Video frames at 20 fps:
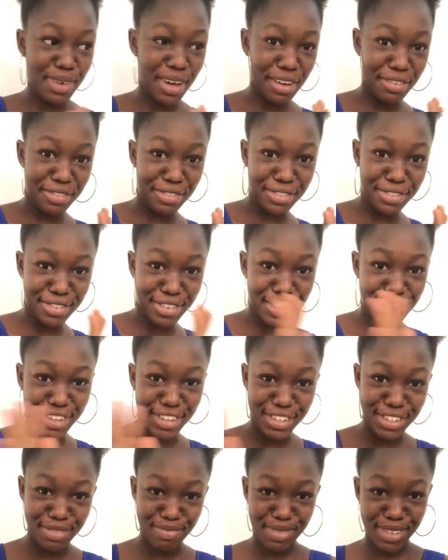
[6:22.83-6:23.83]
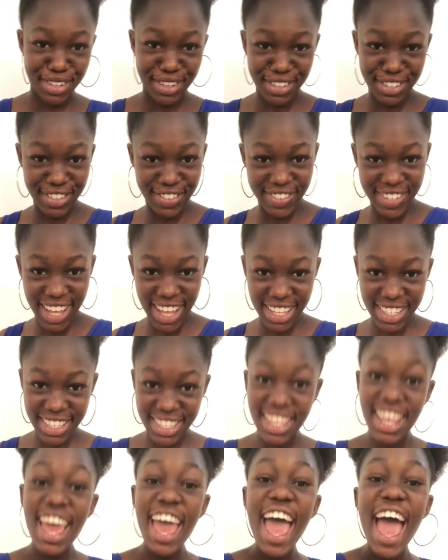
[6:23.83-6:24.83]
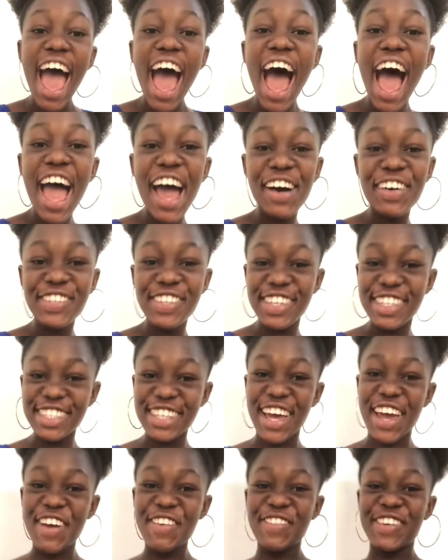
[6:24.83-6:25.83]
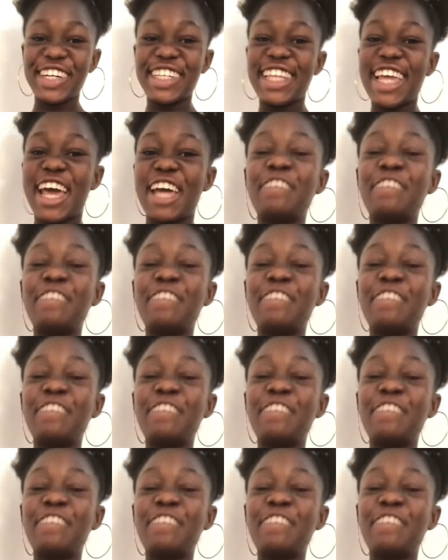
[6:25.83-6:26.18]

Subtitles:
wronged because of that. I am so sorry, but then